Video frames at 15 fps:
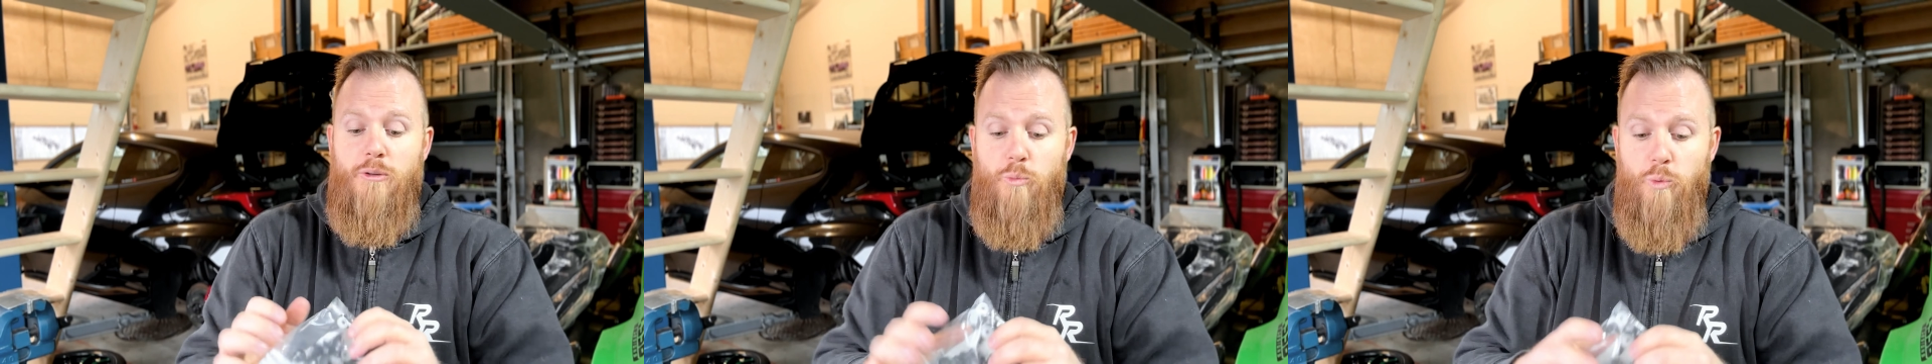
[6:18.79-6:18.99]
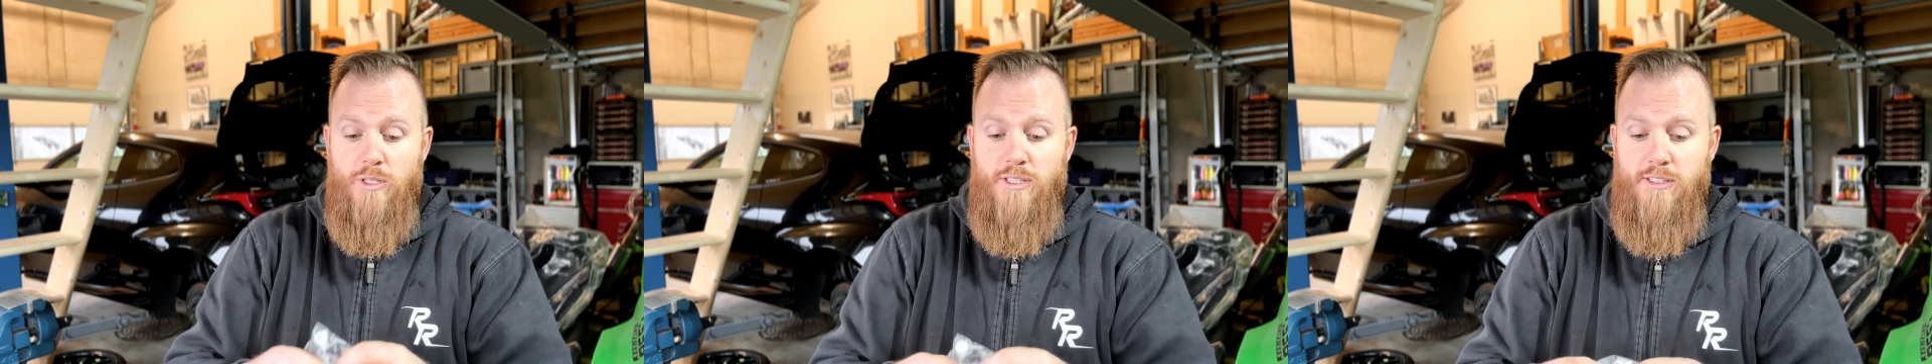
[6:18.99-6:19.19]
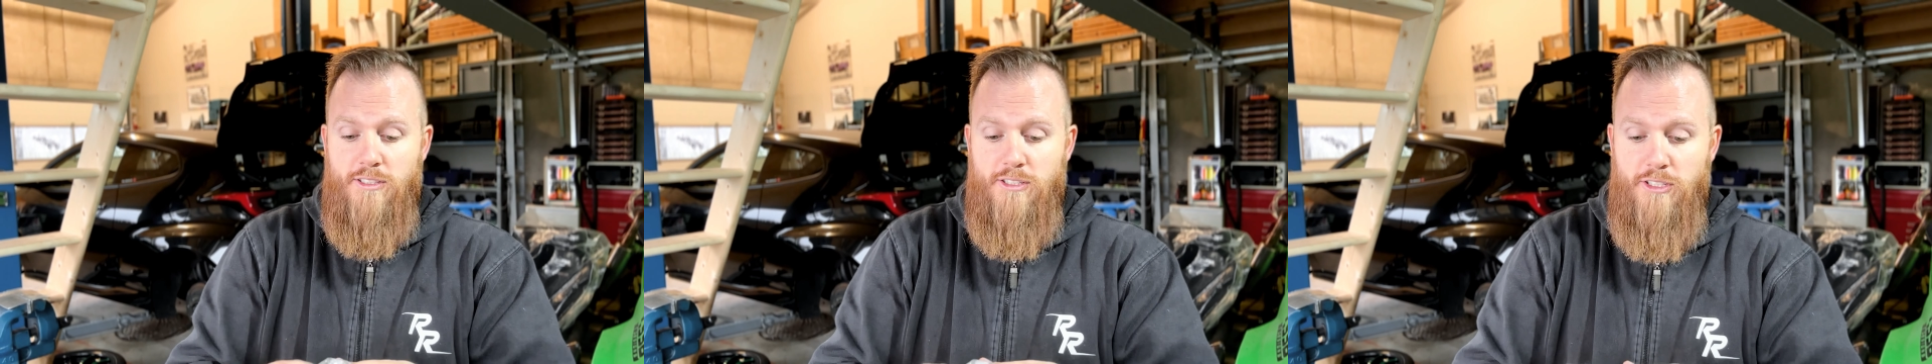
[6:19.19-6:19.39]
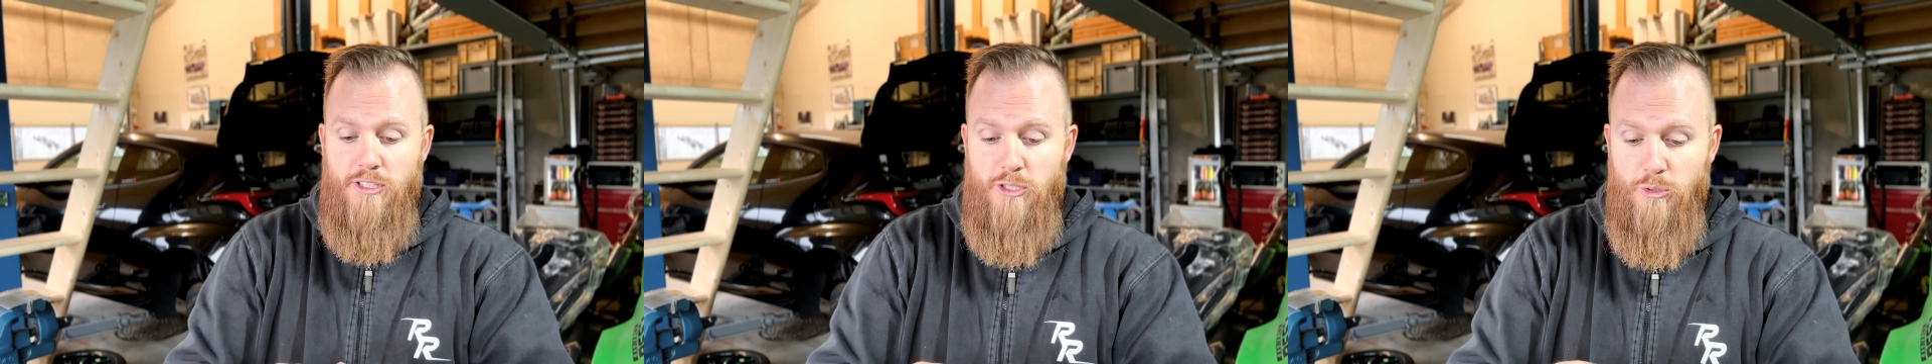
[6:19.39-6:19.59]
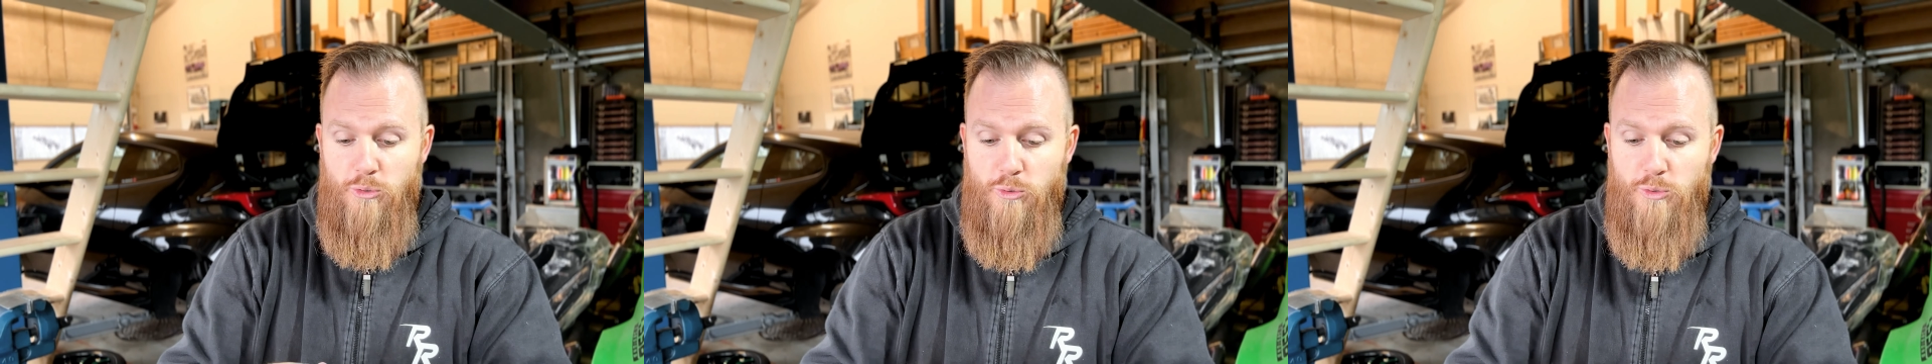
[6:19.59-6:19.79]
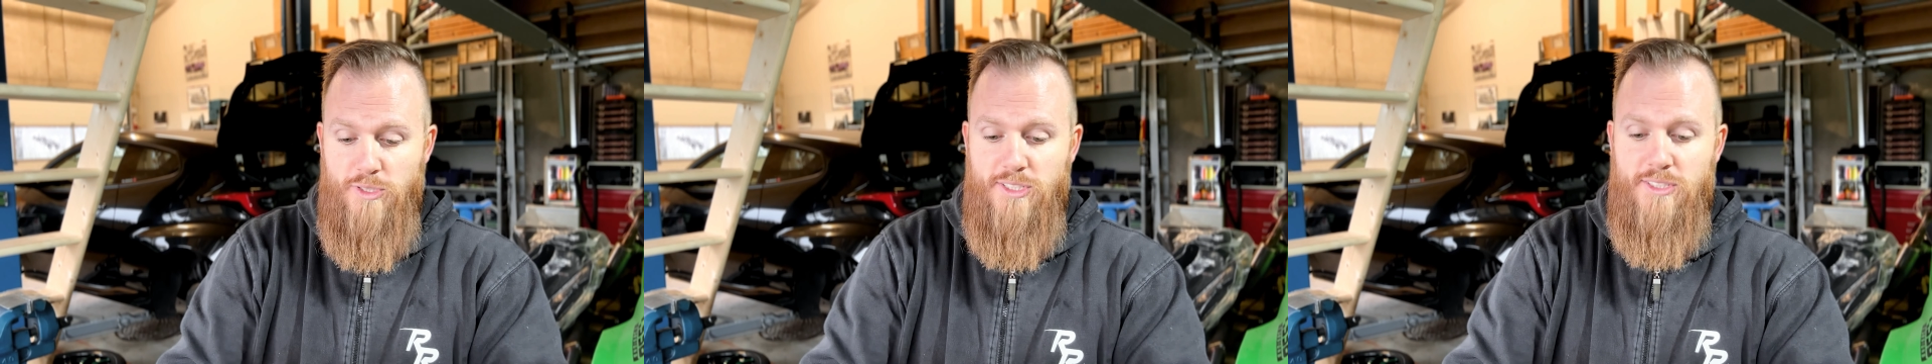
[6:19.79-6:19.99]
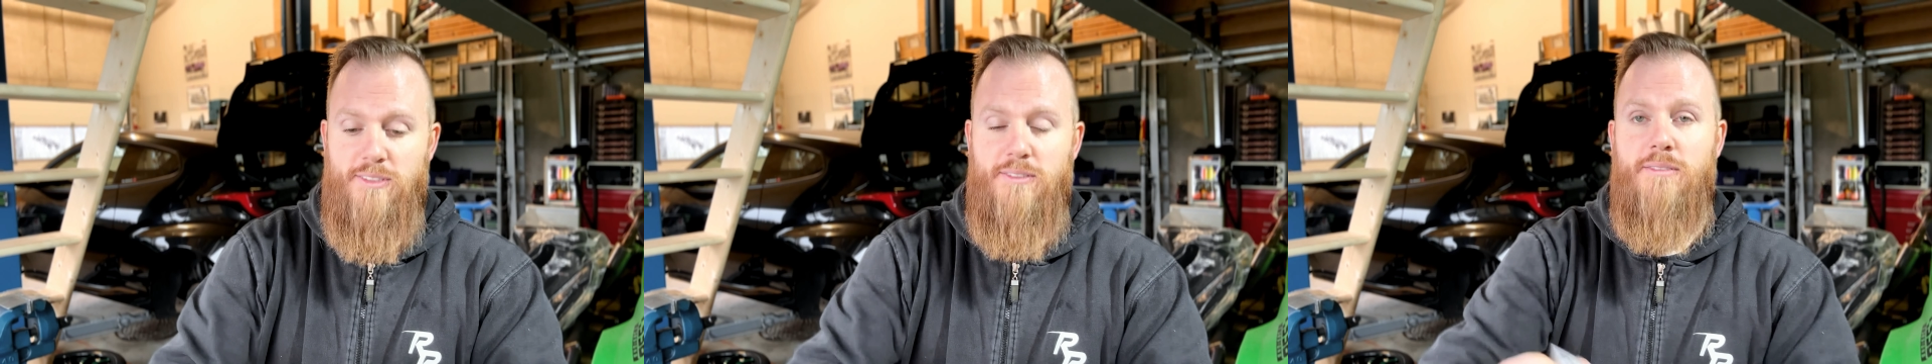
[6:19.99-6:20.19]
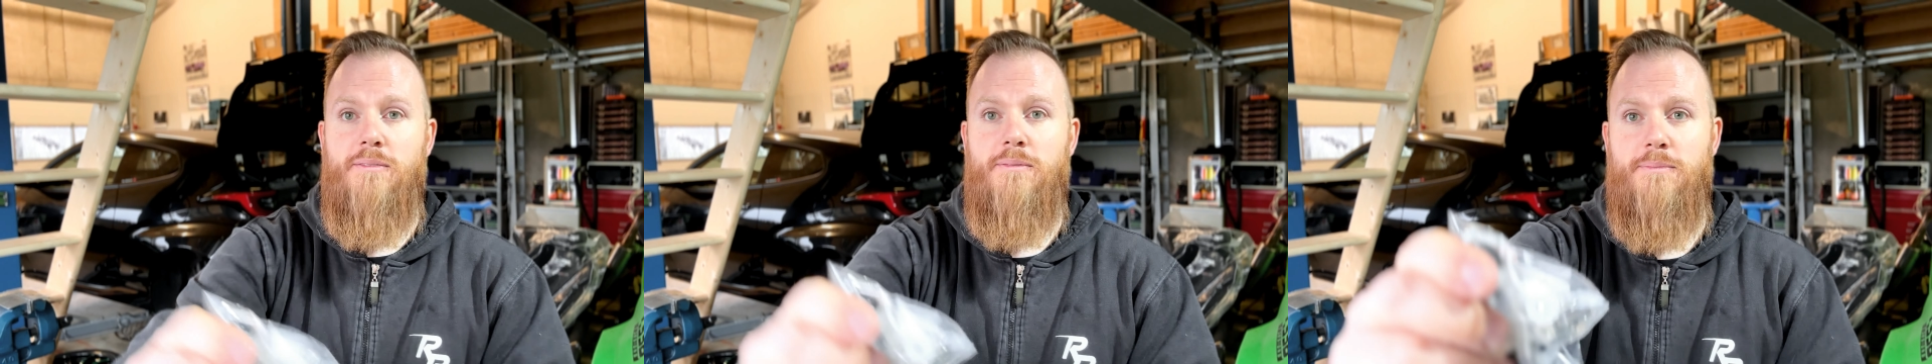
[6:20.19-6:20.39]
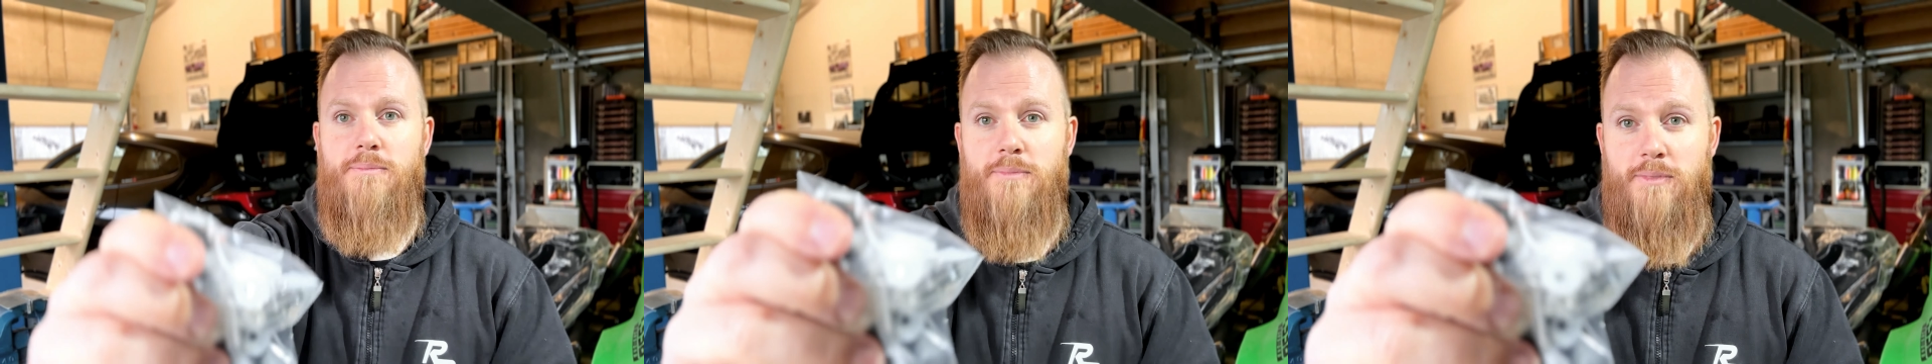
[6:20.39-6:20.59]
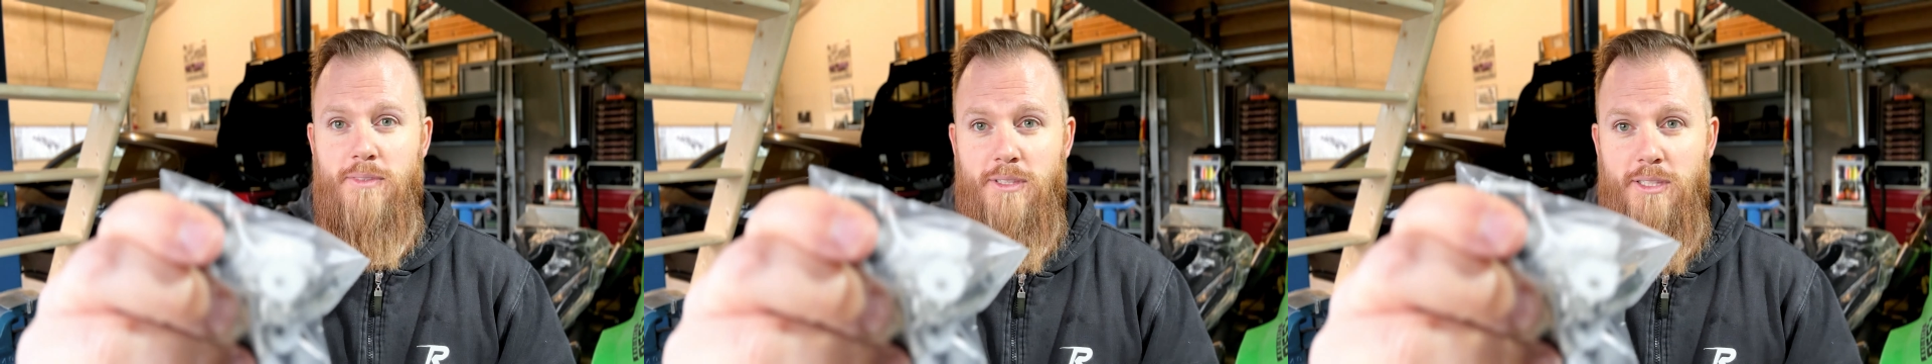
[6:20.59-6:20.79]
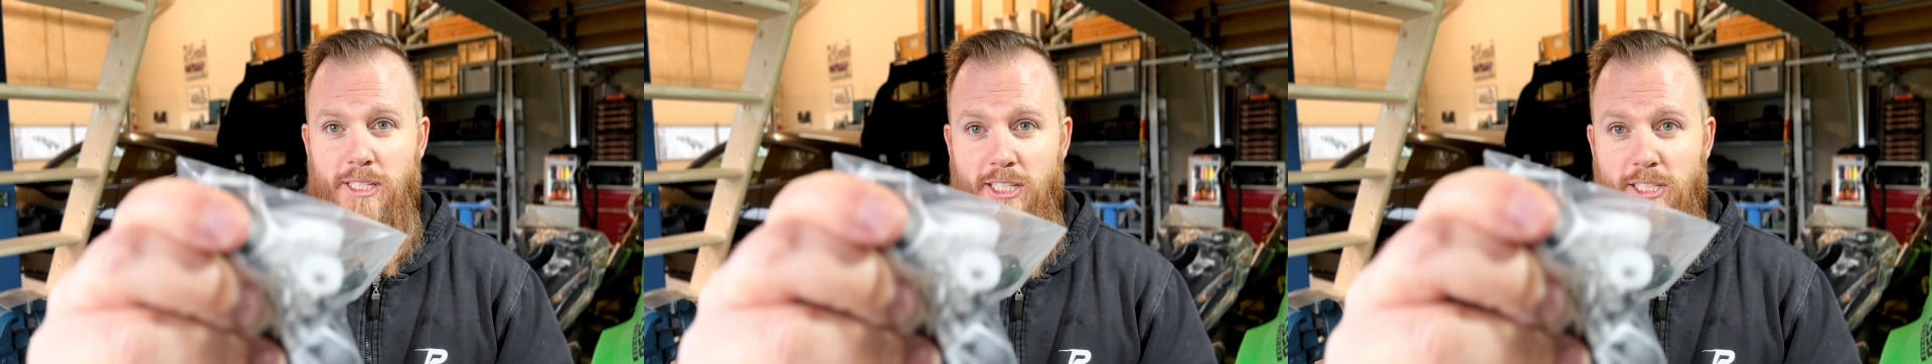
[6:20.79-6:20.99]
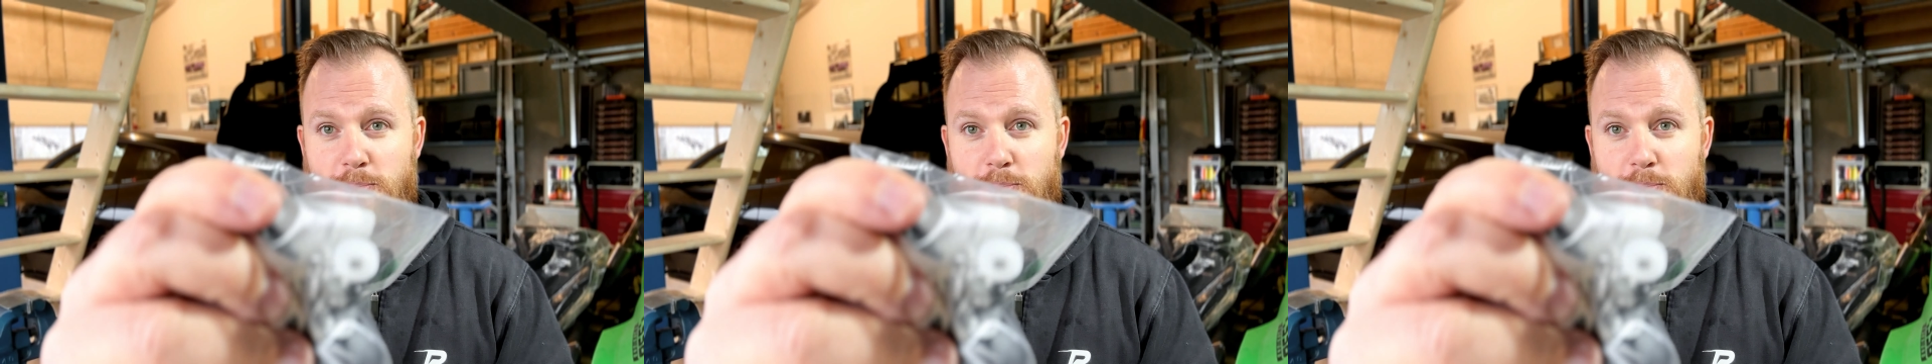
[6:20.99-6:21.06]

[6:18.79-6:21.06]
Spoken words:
wouldn't use these